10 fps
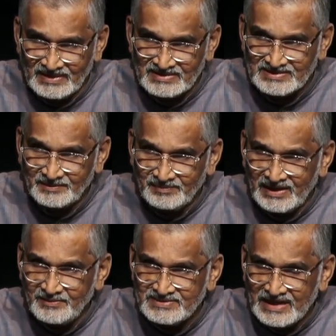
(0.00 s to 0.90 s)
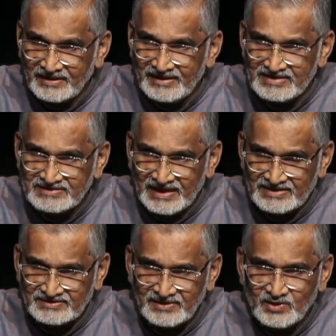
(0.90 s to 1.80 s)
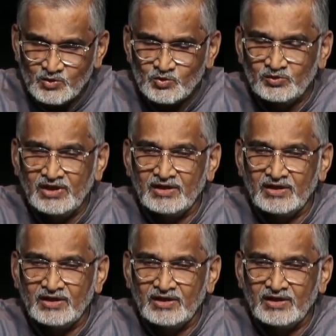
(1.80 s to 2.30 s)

sometimes addressed as to the